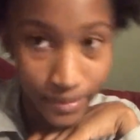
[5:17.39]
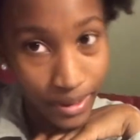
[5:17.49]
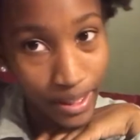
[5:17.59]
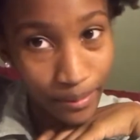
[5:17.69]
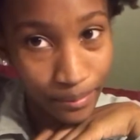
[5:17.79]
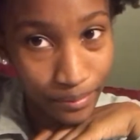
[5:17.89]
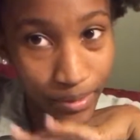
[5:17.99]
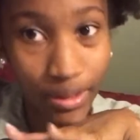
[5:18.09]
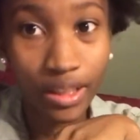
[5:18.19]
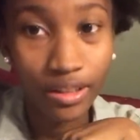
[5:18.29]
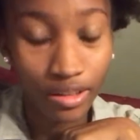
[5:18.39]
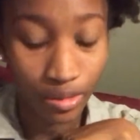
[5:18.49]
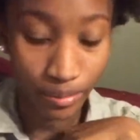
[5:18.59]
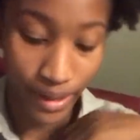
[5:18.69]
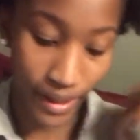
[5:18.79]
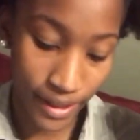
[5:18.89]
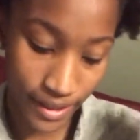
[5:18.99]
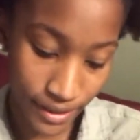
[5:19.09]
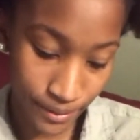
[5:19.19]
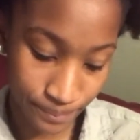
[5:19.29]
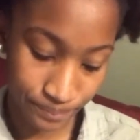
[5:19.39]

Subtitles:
Okay, your girl gonna pass.